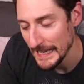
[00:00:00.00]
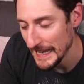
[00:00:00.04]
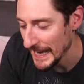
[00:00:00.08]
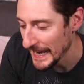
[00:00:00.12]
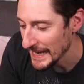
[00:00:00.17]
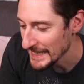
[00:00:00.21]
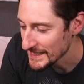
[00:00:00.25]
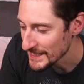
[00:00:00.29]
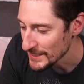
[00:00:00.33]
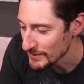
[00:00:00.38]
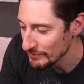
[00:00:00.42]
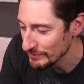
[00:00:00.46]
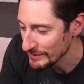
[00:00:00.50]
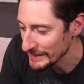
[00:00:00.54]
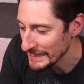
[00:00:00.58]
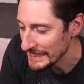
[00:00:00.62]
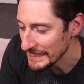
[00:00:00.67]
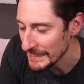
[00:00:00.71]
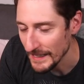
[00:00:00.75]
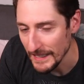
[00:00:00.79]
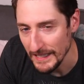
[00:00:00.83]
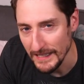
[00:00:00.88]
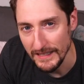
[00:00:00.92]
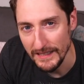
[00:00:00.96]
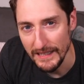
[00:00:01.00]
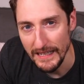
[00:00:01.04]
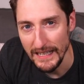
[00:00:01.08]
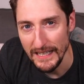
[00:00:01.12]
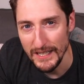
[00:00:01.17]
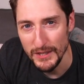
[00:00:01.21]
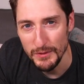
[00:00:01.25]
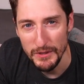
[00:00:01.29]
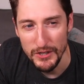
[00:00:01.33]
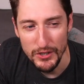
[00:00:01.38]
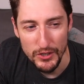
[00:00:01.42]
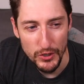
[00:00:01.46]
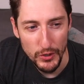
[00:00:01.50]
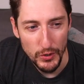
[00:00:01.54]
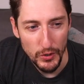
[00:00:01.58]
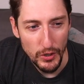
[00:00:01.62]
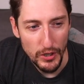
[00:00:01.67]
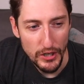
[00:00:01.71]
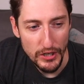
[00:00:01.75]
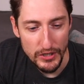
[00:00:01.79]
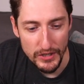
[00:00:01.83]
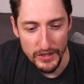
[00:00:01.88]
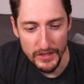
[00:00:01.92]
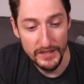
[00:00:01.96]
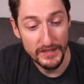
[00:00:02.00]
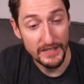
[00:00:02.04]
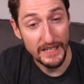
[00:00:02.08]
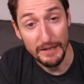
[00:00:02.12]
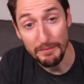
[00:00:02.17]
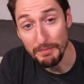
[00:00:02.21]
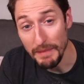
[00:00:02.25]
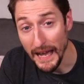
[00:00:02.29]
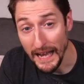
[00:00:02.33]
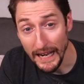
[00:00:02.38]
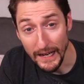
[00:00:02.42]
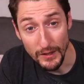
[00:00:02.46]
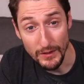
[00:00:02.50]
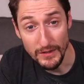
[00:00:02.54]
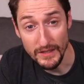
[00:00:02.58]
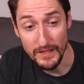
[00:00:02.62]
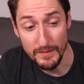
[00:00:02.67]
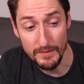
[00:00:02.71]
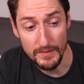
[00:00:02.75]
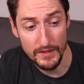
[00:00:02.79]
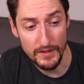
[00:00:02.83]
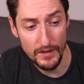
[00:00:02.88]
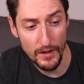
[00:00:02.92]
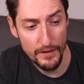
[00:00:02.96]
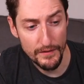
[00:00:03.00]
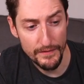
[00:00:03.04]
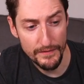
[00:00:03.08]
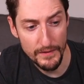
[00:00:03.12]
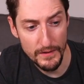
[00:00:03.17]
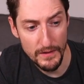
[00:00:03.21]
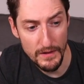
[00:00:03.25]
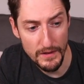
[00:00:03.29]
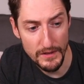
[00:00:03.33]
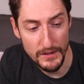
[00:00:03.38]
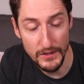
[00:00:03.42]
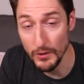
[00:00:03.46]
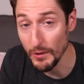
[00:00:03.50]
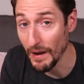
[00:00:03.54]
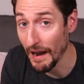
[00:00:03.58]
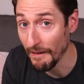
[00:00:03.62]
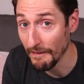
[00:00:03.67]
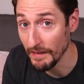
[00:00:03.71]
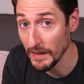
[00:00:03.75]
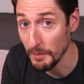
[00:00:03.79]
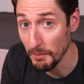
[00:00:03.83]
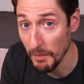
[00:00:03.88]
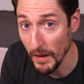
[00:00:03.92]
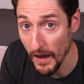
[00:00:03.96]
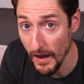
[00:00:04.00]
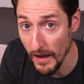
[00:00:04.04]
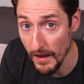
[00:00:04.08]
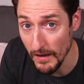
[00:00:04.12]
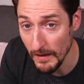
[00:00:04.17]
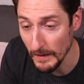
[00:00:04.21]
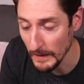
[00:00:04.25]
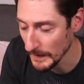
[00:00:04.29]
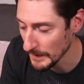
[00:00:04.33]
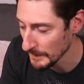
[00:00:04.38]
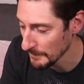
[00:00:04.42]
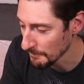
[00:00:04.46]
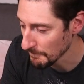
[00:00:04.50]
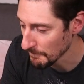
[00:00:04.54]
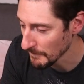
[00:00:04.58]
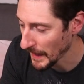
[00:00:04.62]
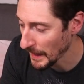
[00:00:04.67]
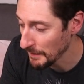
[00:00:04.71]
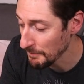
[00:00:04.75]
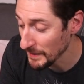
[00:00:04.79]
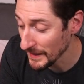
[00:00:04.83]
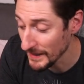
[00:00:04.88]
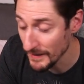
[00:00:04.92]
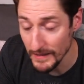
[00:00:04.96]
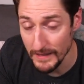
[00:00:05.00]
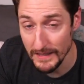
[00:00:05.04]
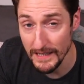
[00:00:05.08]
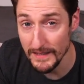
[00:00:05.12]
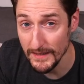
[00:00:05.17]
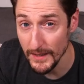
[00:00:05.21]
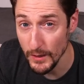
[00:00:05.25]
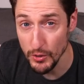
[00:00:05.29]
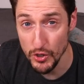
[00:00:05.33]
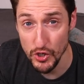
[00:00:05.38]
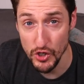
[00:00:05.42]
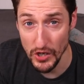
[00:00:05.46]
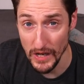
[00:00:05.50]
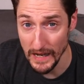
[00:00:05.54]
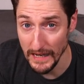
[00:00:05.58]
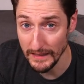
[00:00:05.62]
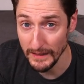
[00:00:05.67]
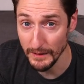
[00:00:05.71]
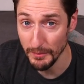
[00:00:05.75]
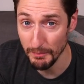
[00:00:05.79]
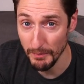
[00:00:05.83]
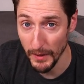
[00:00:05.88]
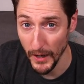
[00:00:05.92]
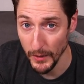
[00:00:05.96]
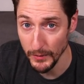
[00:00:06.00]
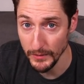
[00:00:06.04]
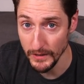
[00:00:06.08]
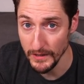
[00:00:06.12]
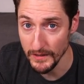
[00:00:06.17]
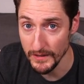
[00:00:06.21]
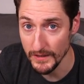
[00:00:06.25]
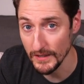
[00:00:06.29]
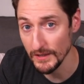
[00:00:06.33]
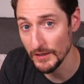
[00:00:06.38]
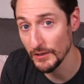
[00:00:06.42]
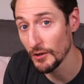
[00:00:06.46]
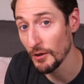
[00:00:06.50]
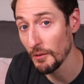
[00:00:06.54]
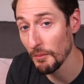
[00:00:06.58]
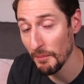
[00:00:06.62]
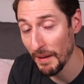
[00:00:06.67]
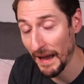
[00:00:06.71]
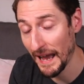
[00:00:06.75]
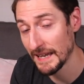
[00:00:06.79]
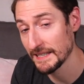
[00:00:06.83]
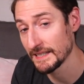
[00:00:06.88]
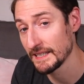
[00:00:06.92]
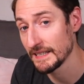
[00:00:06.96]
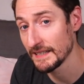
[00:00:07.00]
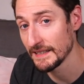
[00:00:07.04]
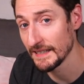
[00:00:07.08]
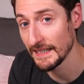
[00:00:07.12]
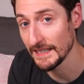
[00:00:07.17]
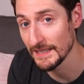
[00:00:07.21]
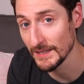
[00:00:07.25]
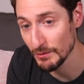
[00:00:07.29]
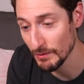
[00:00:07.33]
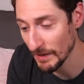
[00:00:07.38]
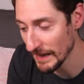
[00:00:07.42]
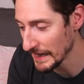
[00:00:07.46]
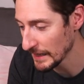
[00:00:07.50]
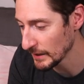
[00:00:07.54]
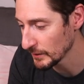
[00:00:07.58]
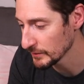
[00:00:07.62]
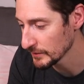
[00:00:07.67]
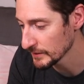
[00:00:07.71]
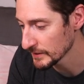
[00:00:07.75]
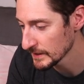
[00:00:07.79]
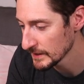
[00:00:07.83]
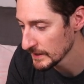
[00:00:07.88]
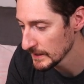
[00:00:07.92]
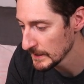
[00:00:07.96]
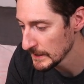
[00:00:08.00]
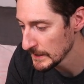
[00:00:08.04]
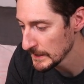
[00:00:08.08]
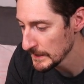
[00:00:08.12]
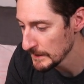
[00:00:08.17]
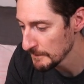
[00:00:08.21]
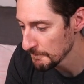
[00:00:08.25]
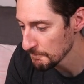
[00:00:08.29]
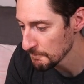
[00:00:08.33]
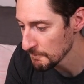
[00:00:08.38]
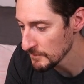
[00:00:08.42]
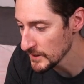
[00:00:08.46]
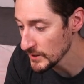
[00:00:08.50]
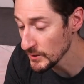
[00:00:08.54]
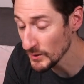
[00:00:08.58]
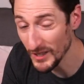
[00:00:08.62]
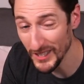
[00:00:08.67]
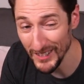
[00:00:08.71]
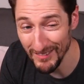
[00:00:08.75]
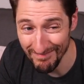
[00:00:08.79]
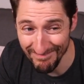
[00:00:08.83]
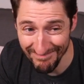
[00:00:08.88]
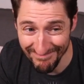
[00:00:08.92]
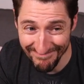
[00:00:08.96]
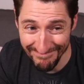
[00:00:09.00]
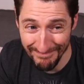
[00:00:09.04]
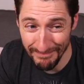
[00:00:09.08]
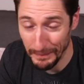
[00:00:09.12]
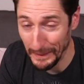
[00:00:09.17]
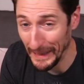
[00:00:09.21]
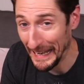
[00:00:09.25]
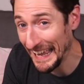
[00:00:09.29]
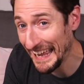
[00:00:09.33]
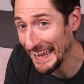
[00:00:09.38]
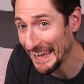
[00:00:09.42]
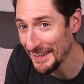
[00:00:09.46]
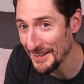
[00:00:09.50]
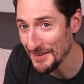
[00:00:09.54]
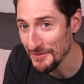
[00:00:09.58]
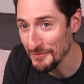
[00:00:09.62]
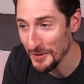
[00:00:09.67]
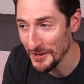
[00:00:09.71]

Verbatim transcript: It's a really nice thing to enjoy just sitting back on some sofas or out in the park and because there's no shared components and you're not passing things around, you can play it